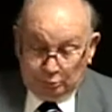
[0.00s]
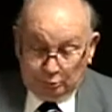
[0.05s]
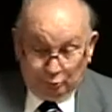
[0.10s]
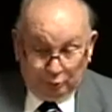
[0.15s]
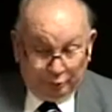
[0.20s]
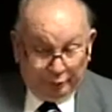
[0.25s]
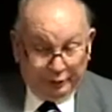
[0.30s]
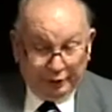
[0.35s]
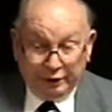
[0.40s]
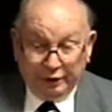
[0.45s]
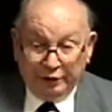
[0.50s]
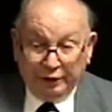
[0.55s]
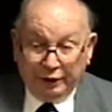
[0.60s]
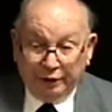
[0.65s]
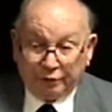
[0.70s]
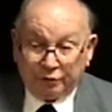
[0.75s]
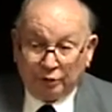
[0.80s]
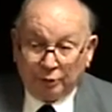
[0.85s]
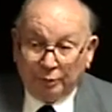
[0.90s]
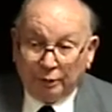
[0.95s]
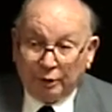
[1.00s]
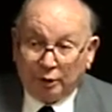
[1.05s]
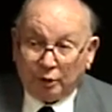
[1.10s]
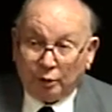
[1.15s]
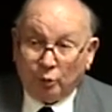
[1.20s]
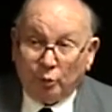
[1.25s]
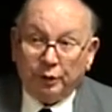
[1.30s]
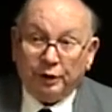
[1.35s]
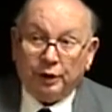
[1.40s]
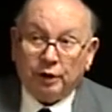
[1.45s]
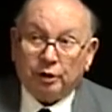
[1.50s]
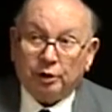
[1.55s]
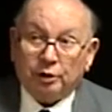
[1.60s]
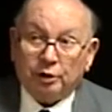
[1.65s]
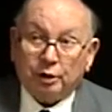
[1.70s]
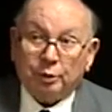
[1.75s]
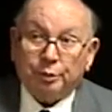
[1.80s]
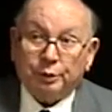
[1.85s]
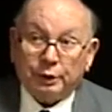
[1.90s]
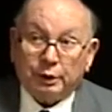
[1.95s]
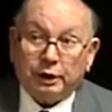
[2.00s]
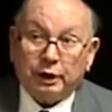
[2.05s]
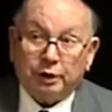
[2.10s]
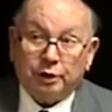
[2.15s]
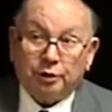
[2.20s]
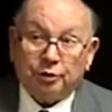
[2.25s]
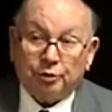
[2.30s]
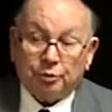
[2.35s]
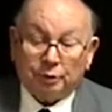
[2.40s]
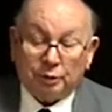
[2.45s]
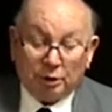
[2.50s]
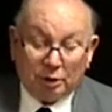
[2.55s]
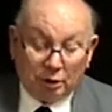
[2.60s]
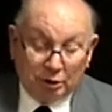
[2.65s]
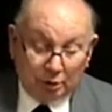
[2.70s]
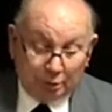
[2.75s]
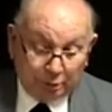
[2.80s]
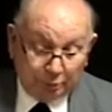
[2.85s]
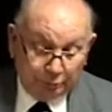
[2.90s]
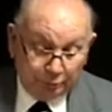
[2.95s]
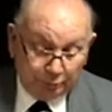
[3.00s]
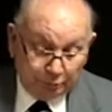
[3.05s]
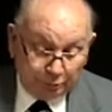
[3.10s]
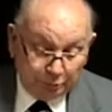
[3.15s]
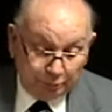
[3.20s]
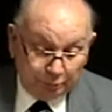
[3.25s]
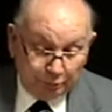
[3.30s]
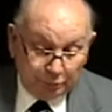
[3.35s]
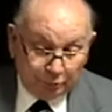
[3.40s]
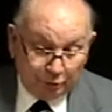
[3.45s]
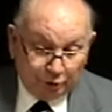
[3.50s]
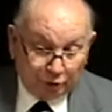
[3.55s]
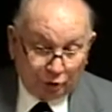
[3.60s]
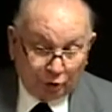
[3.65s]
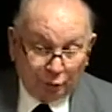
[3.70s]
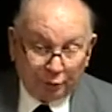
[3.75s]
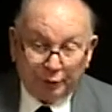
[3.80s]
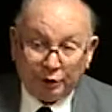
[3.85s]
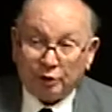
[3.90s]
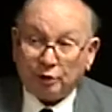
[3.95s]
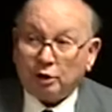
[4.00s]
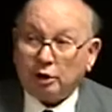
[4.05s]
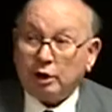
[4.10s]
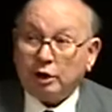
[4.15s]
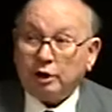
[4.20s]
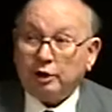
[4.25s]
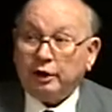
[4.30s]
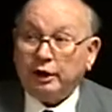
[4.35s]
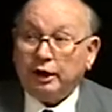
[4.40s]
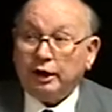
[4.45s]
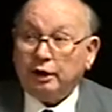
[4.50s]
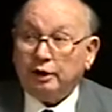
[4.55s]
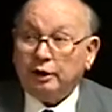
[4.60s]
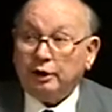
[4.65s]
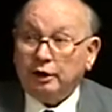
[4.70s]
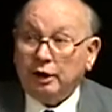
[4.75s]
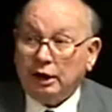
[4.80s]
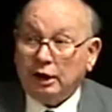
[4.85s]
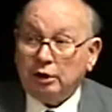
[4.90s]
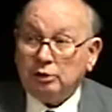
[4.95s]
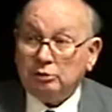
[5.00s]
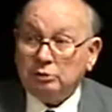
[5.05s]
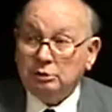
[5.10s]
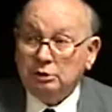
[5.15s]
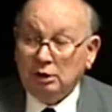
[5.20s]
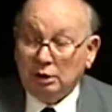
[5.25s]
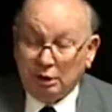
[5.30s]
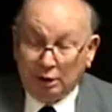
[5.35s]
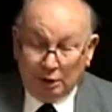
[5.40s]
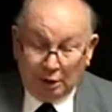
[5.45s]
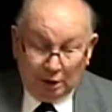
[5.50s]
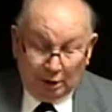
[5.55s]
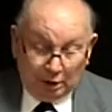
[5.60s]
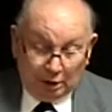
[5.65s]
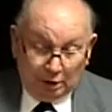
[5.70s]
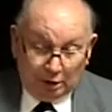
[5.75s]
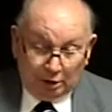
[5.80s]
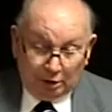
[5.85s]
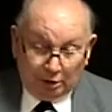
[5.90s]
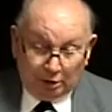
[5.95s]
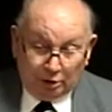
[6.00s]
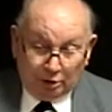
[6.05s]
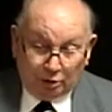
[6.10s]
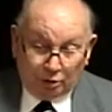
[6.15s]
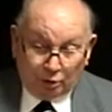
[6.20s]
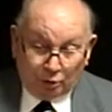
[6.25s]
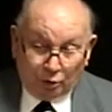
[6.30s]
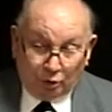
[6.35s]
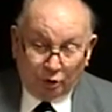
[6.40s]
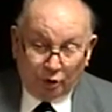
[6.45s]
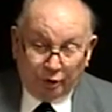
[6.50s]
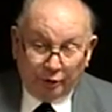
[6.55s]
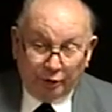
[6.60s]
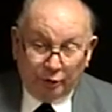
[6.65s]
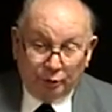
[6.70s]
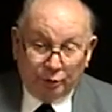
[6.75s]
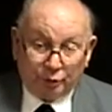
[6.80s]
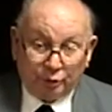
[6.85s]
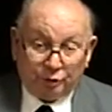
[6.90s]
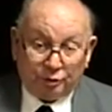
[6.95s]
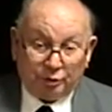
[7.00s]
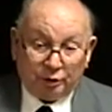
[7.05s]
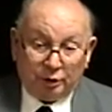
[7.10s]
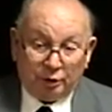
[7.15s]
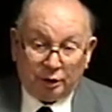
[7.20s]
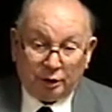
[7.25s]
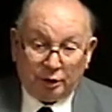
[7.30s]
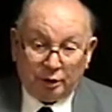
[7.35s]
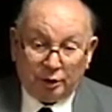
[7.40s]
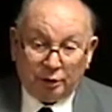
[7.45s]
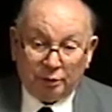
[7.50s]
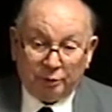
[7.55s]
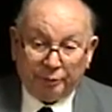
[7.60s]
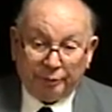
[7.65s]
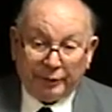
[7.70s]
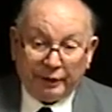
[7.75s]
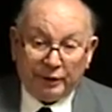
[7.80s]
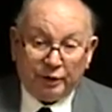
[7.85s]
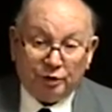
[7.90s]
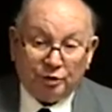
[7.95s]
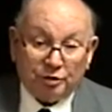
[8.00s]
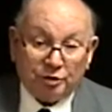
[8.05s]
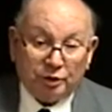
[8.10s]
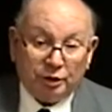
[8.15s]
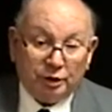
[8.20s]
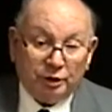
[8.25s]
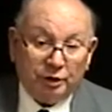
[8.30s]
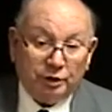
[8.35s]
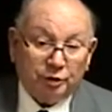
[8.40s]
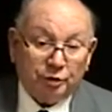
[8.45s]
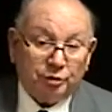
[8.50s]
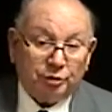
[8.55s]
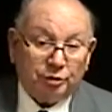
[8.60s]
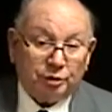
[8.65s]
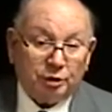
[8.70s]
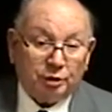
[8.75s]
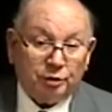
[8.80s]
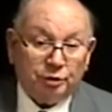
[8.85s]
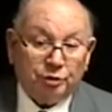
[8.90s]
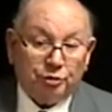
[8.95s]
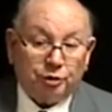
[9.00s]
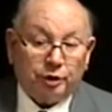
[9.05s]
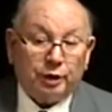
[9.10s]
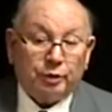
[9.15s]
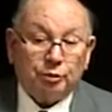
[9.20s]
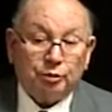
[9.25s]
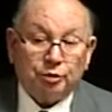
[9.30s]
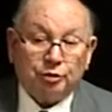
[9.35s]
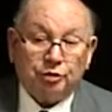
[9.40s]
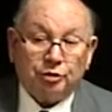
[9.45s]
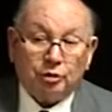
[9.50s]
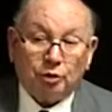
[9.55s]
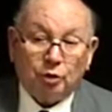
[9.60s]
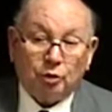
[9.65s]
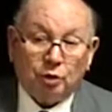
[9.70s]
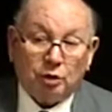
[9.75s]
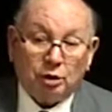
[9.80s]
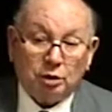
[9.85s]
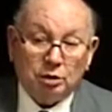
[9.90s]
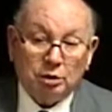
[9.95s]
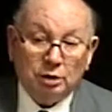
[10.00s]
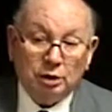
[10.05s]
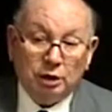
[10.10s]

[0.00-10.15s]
Well, we did that for about a week until potatoes were gone. And so we took our tally down to Uncle Roy, who was managing his general store,